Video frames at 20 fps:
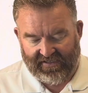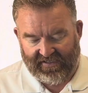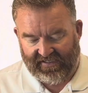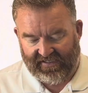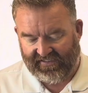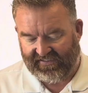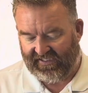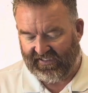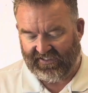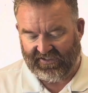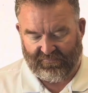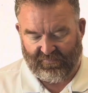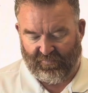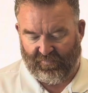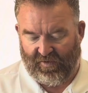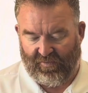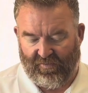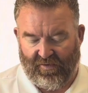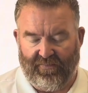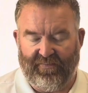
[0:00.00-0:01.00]
it says
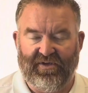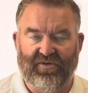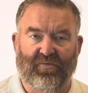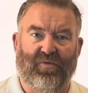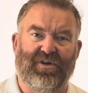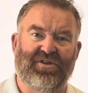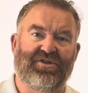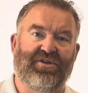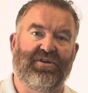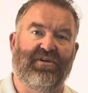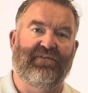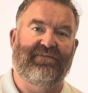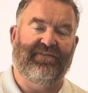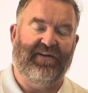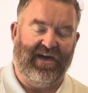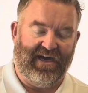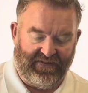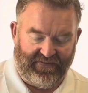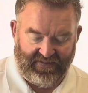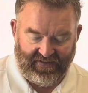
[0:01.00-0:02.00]
we want you to
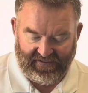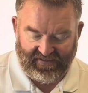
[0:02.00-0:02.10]
find